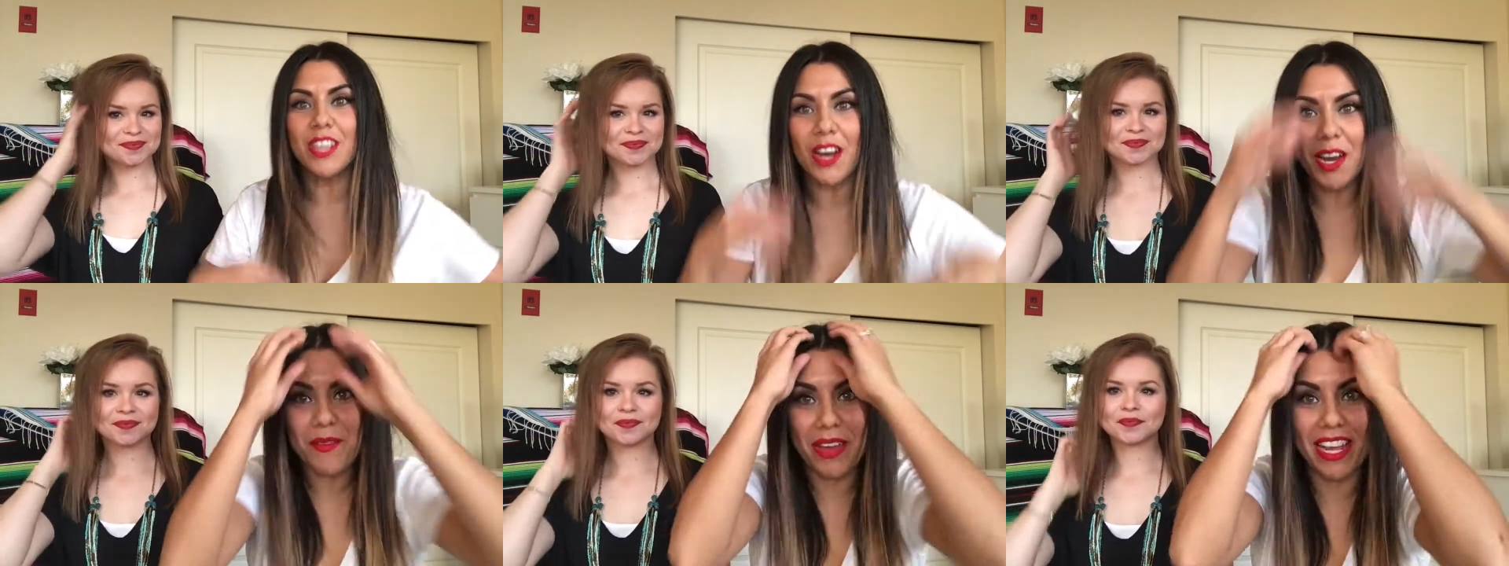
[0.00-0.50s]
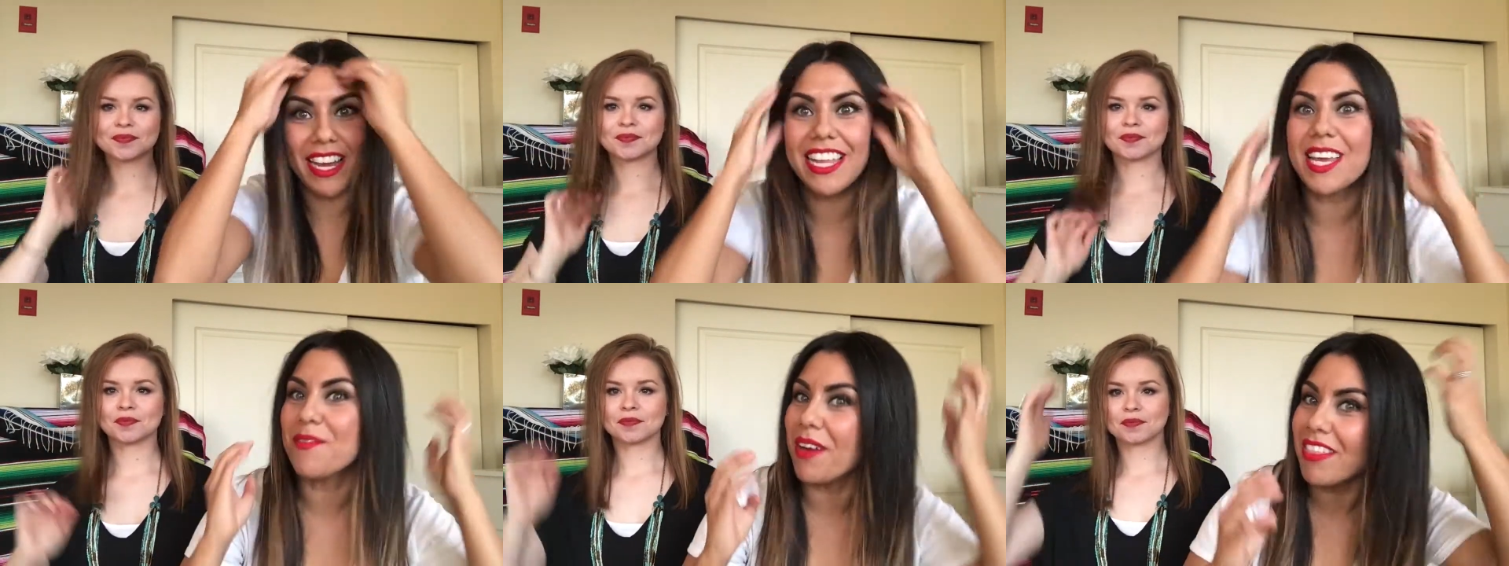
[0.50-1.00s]
Speaker 1: Sorry, man,
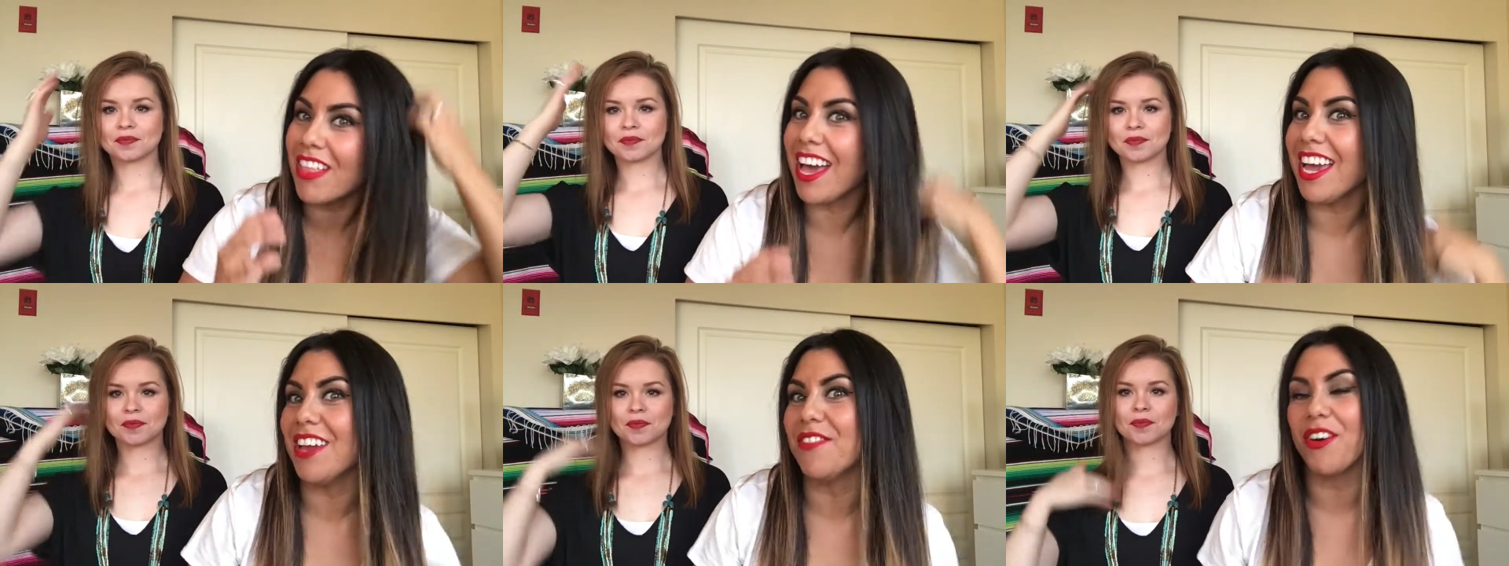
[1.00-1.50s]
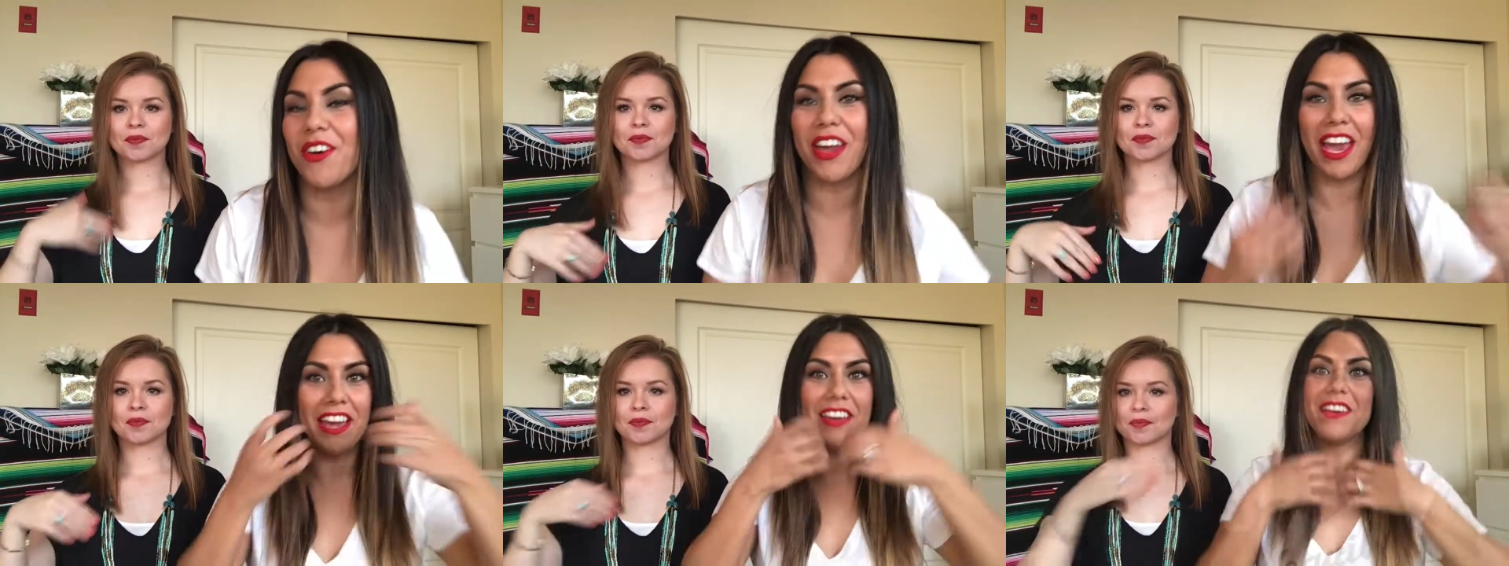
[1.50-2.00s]
I gotta get my life.
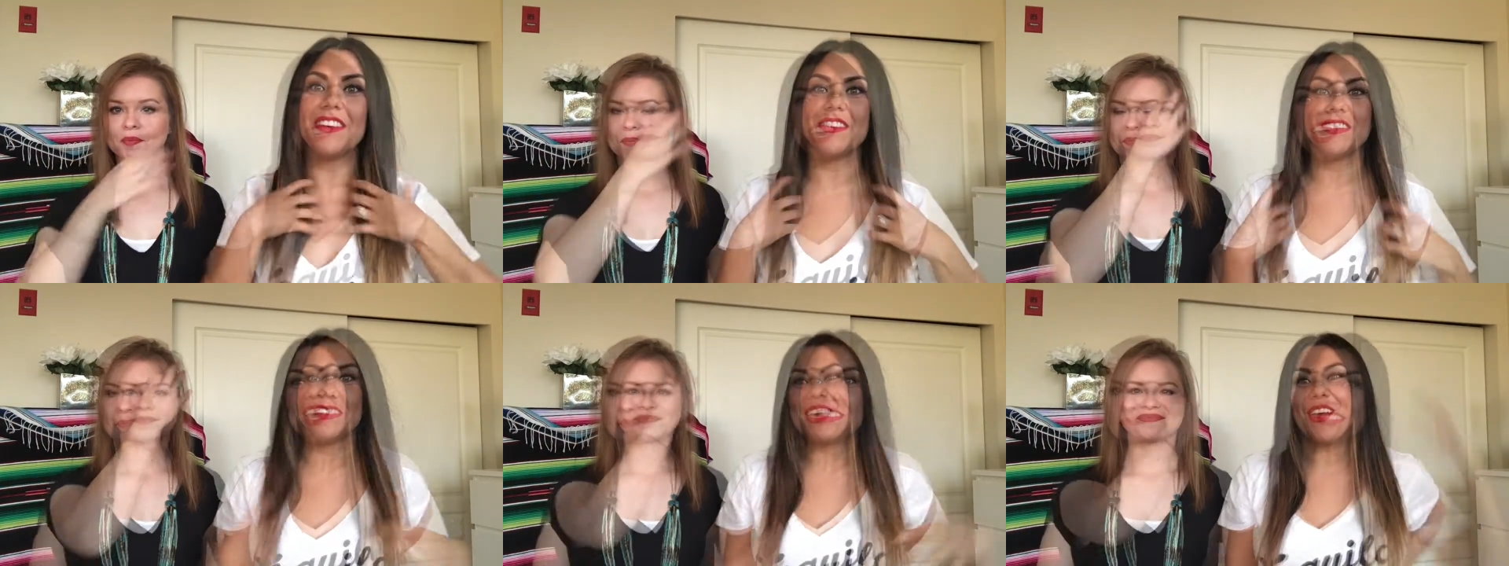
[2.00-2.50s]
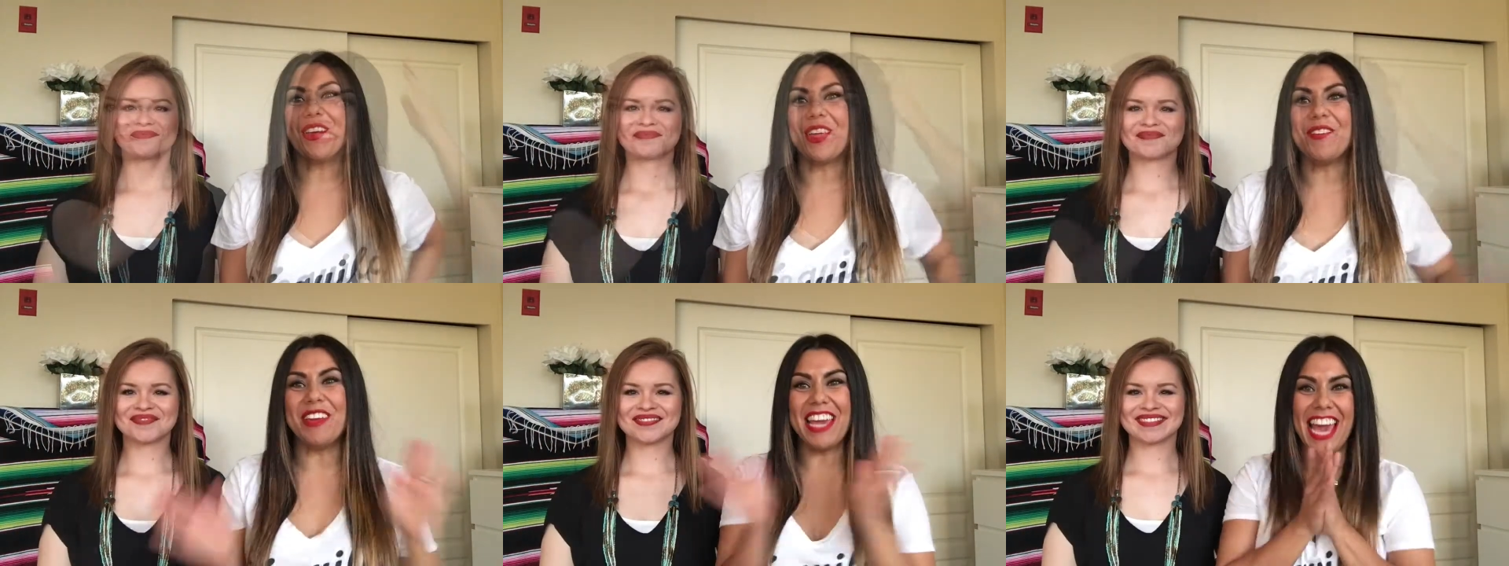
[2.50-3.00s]
Okay.
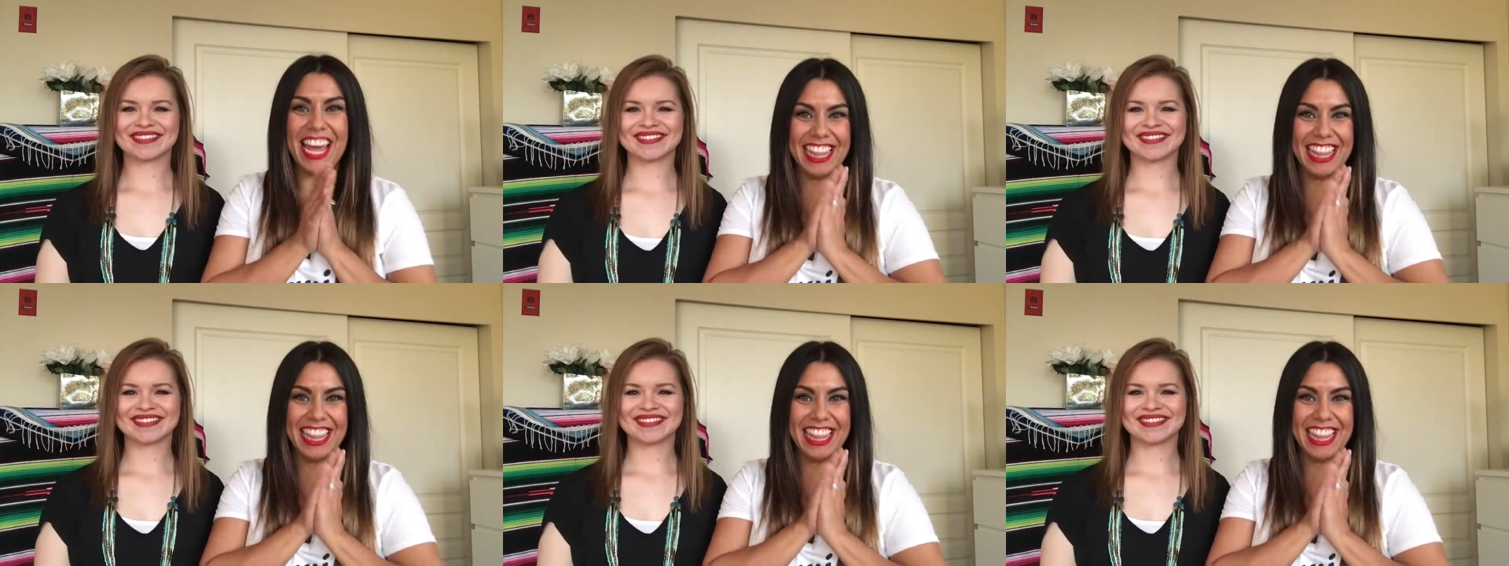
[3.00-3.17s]
¿Qué onda, mi